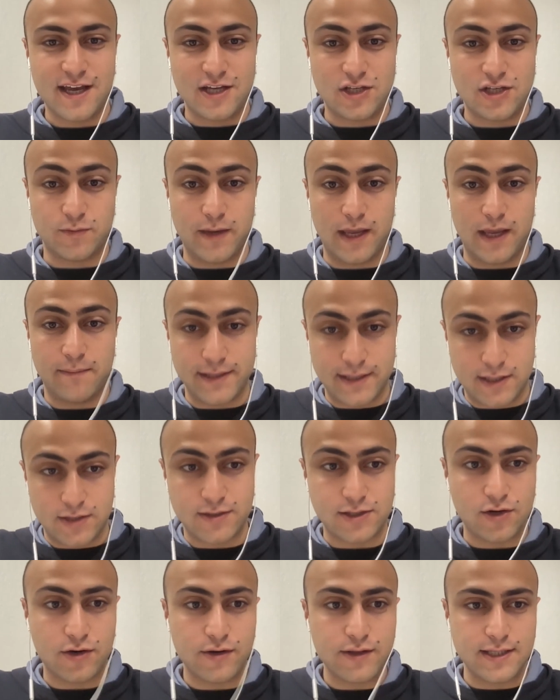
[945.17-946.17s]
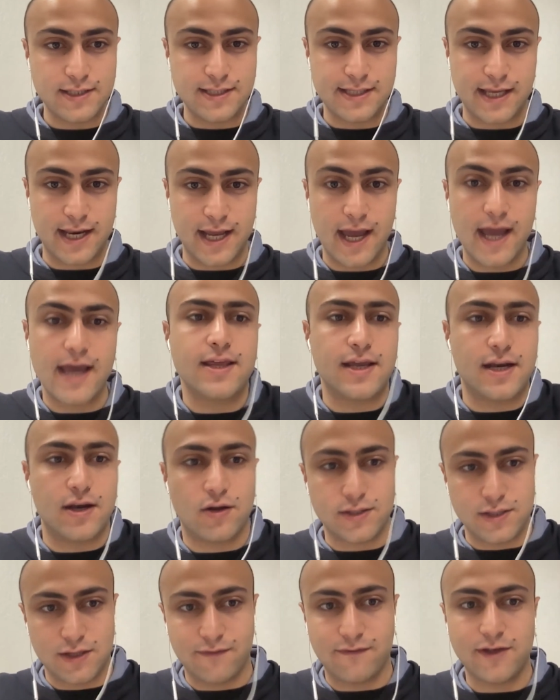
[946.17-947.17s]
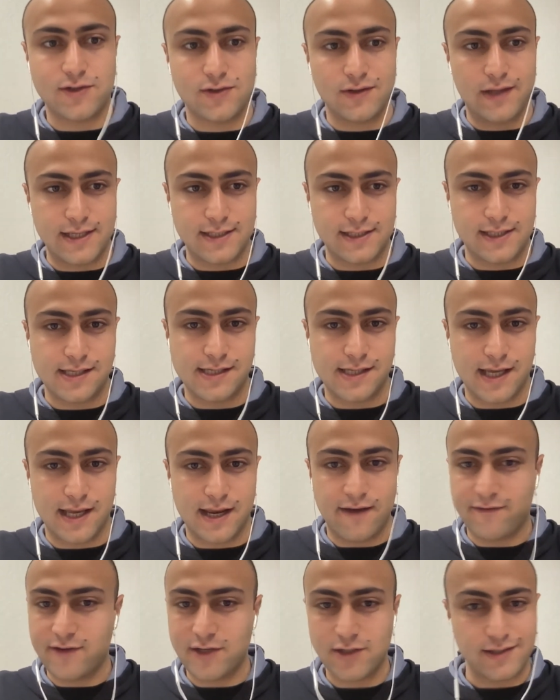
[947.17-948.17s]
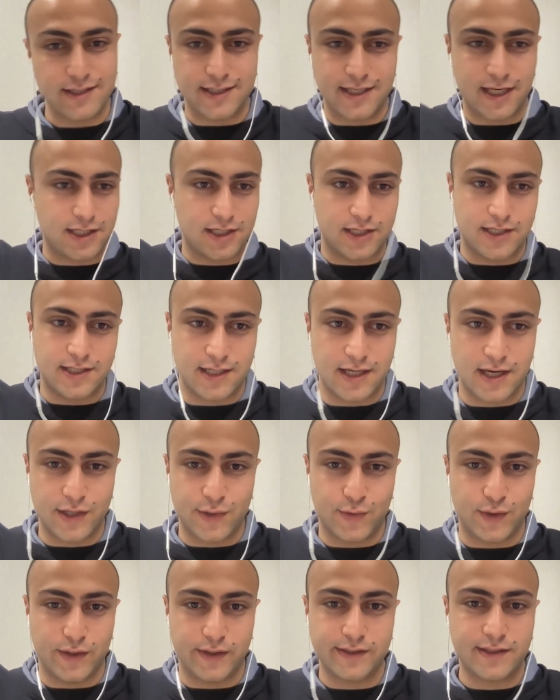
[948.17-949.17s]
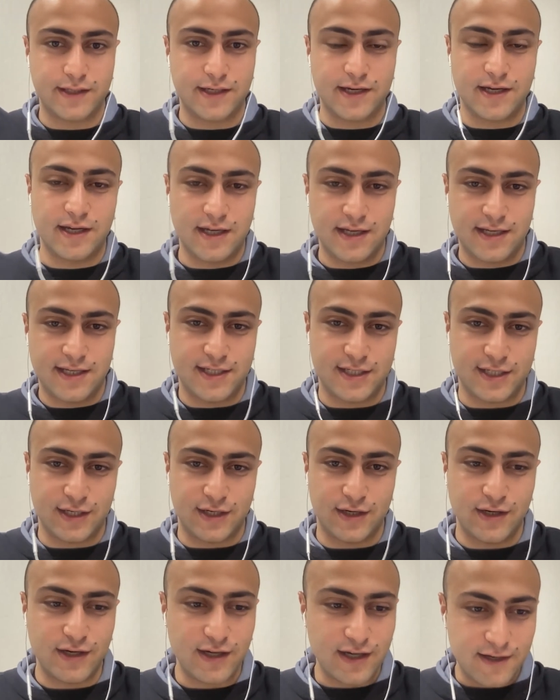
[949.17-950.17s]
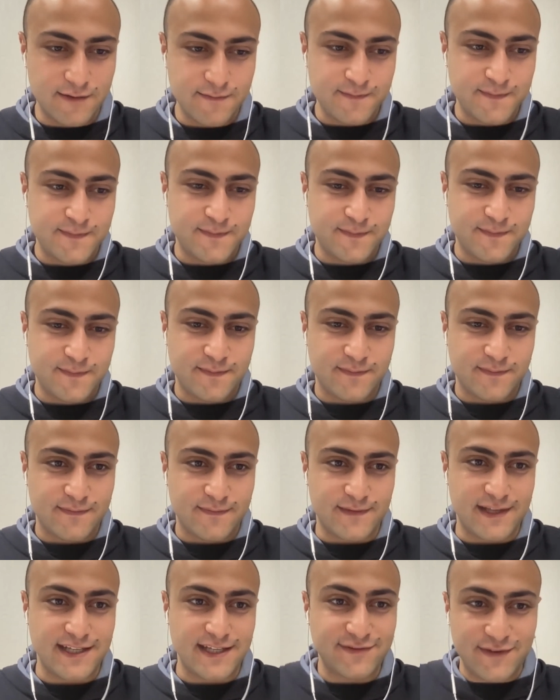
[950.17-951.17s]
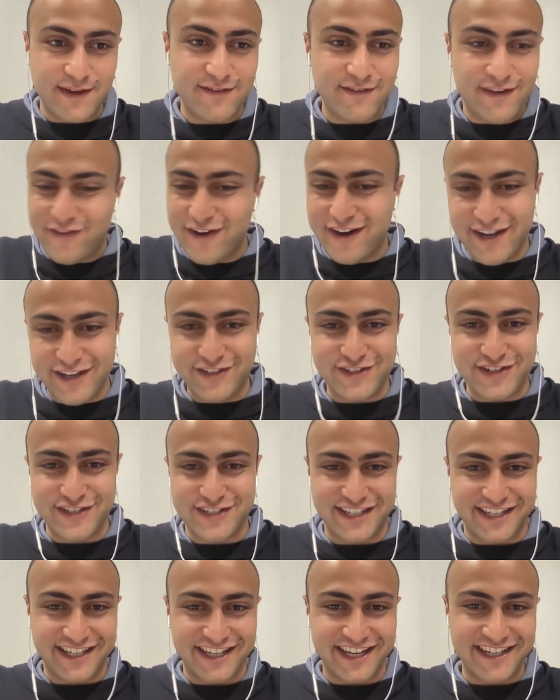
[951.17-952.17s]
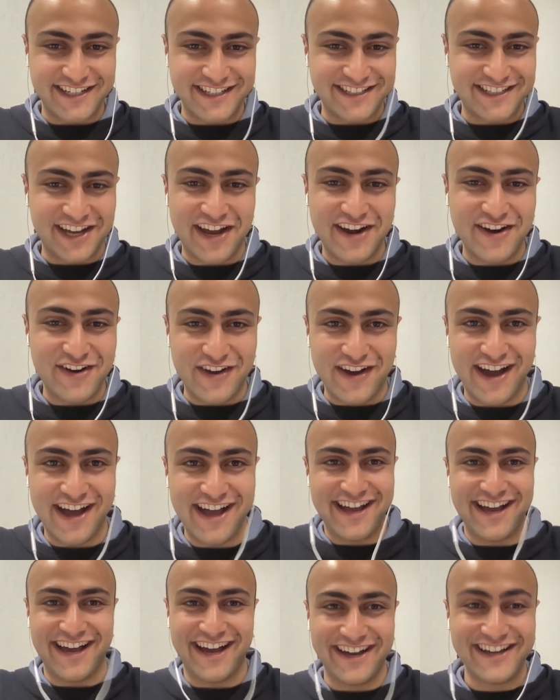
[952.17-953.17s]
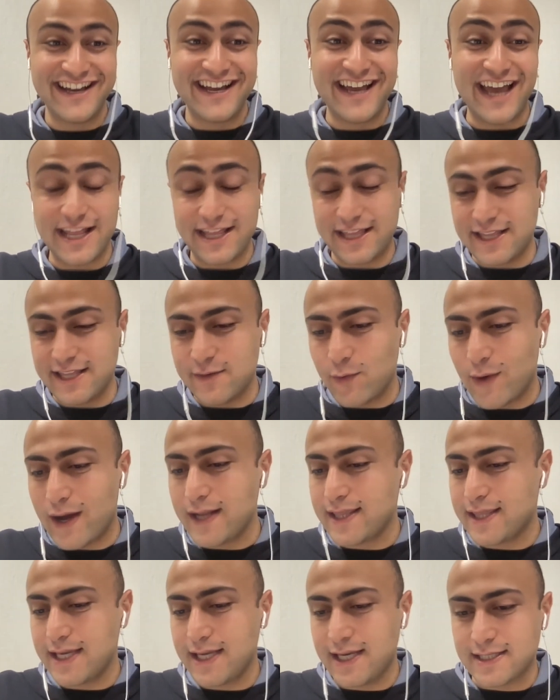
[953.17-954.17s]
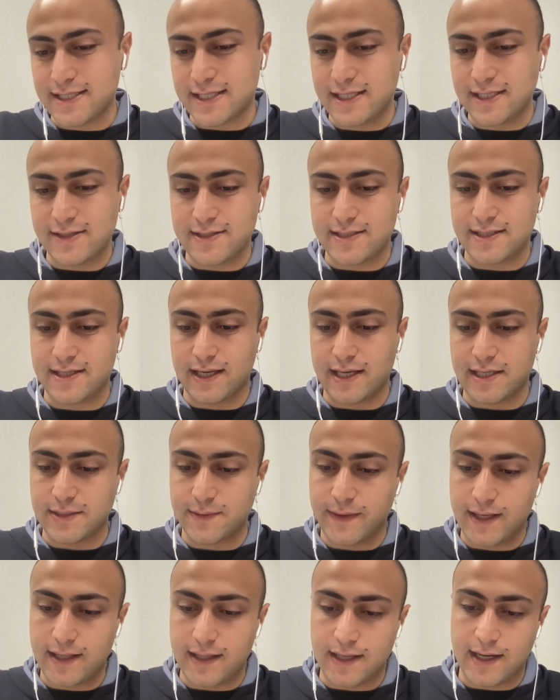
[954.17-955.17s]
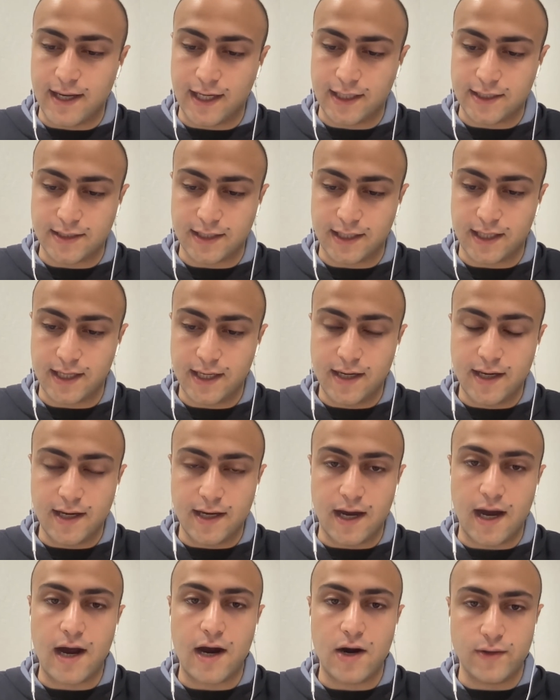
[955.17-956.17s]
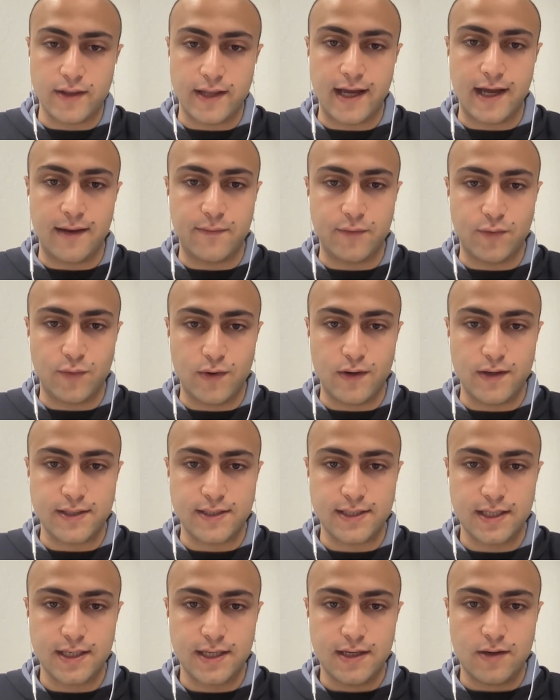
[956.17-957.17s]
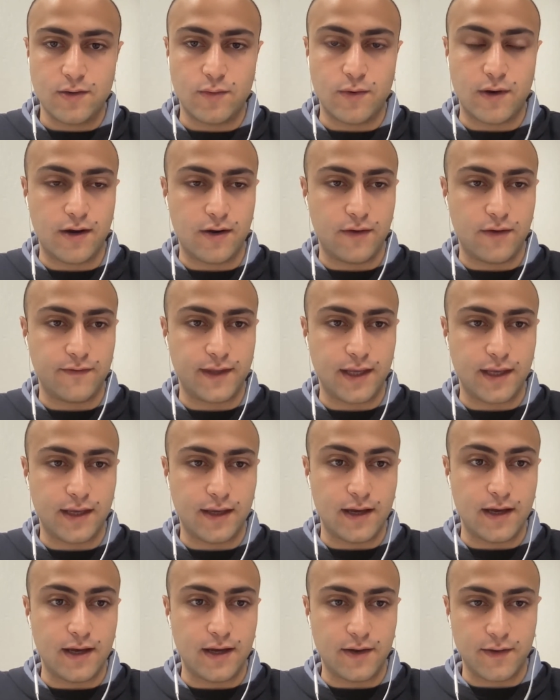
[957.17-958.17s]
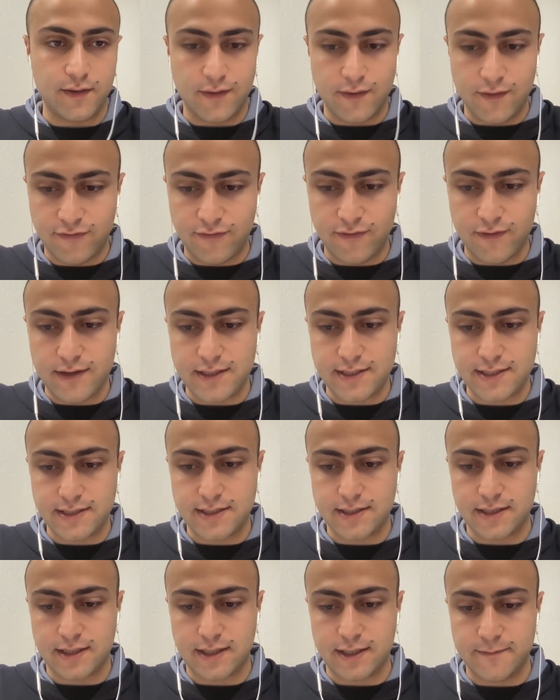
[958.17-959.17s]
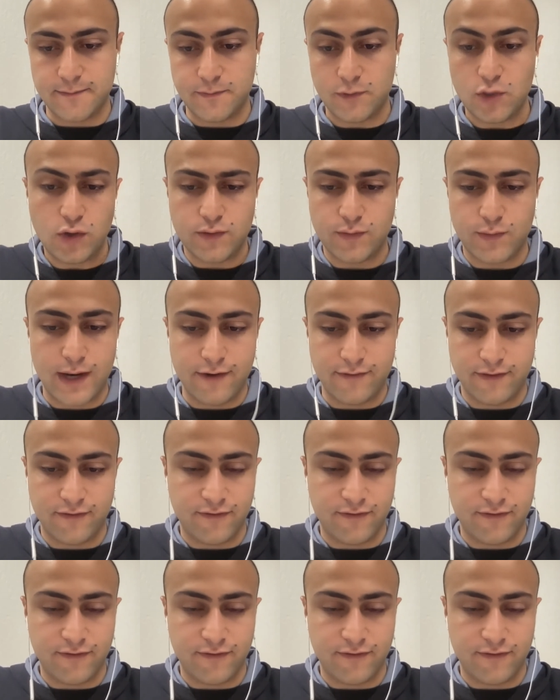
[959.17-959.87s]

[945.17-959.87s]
to be able to store this data and then also visualize this data. Visualization is another world. So this is very interesting, and I don't know. And one thing is interesting as well. Actually, our lab was one of the first, not one of the